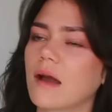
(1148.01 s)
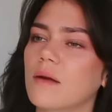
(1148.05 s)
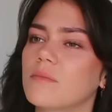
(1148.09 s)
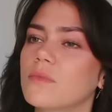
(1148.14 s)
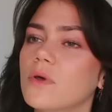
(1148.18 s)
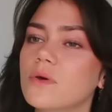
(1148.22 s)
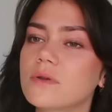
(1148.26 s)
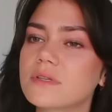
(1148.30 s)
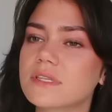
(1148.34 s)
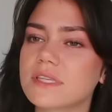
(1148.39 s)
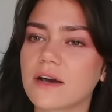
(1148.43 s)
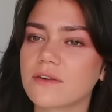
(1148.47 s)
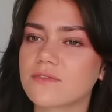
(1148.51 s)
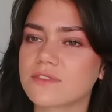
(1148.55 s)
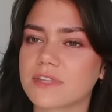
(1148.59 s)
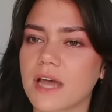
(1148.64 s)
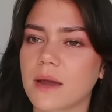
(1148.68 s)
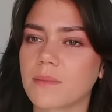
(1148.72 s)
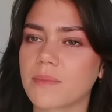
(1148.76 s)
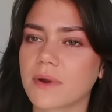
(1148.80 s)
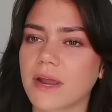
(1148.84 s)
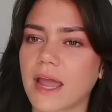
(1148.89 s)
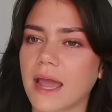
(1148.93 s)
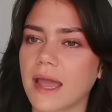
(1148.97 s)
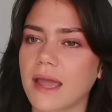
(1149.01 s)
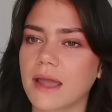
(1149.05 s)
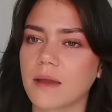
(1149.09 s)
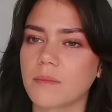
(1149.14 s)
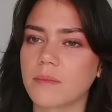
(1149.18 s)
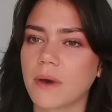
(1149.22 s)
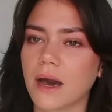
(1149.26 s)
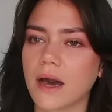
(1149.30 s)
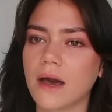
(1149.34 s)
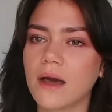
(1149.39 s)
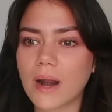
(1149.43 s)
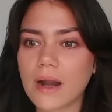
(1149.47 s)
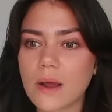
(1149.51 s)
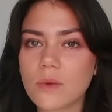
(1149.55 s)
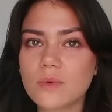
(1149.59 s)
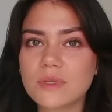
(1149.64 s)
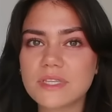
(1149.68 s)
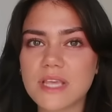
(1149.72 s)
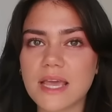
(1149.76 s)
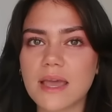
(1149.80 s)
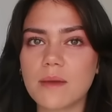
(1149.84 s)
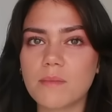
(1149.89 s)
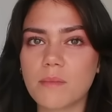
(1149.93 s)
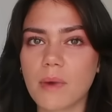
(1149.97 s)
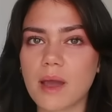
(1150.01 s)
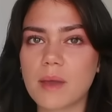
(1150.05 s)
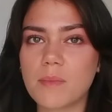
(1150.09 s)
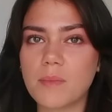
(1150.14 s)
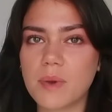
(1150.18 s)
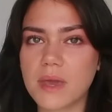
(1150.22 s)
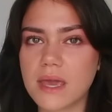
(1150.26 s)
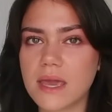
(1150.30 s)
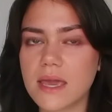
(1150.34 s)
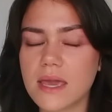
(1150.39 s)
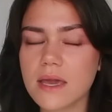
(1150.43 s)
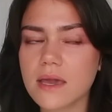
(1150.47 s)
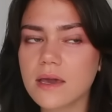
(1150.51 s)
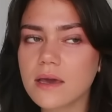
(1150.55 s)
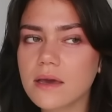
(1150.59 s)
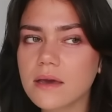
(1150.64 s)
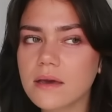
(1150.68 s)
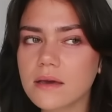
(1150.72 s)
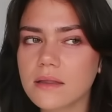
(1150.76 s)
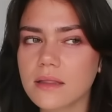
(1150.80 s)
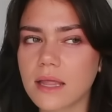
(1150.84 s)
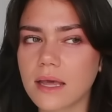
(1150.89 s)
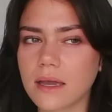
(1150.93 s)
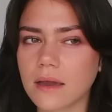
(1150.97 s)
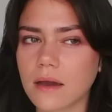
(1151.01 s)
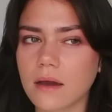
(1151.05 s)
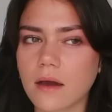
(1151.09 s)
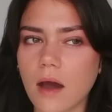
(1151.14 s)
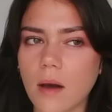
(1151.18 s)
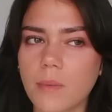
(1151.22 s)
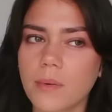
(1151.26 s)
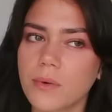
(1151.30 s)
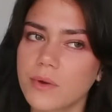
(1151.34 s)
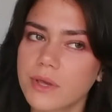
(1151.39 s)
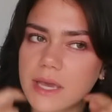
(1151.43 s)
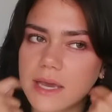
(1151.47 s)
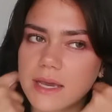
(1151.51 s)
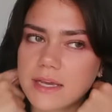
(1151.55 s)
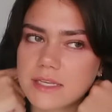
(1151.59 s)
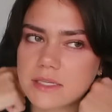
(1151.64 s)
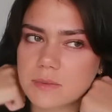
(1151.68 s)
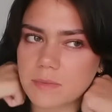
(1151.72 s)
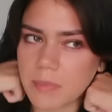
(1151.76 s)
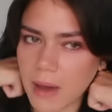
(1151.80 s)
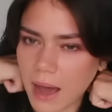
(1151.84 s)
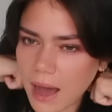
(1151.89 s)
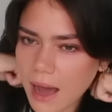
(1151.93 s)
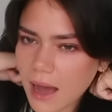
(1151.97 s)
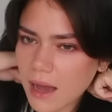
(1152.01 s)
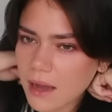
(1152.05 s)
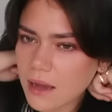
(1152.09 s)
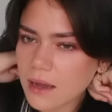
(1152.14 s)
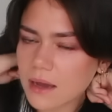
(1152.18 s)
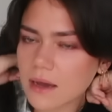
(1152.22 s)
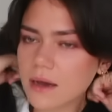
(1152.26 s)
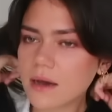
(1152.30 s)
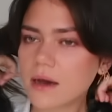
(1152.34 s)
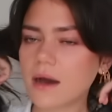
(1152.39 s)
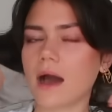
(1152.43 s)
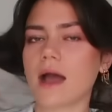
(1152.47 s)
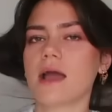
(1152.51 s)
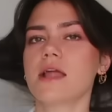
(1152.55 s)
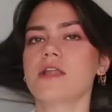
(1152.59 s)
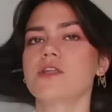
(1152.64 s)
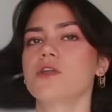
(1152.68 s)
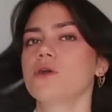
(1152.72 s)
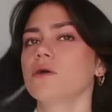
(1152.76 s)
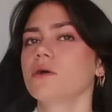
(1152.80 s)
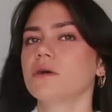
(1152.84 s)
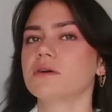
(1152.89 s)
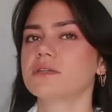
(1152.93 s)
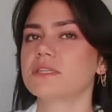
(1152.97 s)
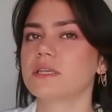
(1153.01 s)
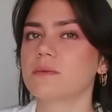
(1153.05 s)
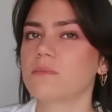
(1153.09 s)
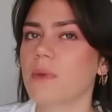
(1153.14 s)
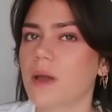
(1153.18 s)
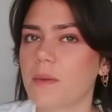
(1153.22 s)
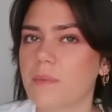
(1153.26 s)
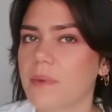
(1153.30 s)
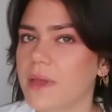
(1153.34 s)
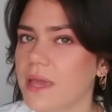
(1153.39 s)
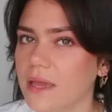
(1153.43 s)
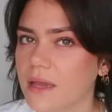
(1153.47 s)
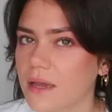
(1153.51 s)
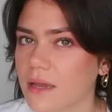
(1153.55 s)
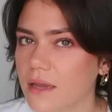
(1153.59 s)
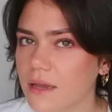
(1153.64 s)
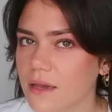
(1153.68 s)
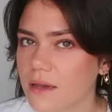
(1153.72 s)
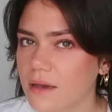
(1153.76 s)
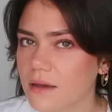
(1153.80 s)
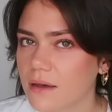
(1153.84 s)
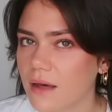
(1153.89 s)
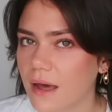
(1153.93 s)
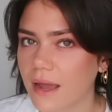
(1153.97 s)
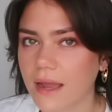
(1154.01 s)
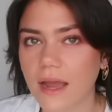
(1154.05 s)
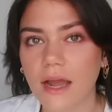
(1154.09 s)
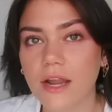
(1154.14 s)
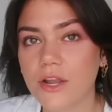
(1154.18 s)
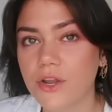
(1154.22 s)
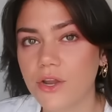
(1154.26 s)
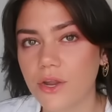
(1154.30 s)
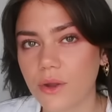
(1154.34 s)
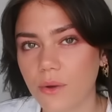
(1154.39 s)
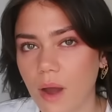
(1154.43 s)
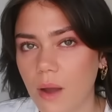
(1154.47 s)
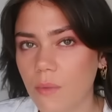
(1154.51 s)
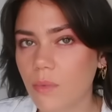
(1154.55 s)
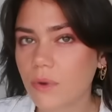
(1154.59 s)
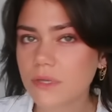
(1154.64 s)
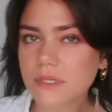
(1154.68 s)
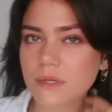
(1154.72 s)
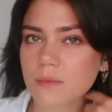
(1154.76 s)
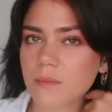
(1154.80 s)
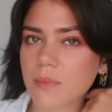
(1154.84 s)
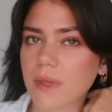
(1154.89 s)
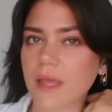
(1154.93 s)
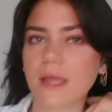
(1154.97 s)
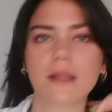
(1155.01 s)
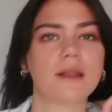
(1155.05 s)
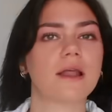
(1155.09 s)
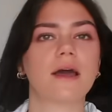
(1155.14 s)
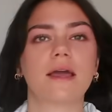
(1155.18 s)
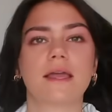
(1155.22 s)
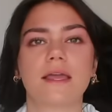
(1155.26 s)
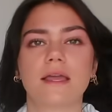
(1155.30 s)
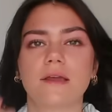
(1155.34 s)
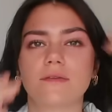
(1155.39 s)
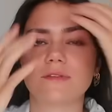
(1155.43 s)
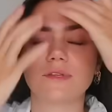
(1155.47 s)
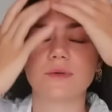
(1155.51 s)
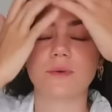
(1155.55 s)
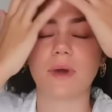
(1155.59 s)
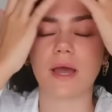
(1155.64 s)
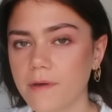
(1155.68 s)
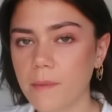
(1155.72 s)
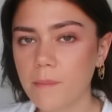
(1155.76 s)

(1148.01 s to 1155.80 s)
I'm not self-deprecating, but when I was in my peak, like a couple years back, I knew I was in my peak. Like, I knew. I wasn't being naive to it.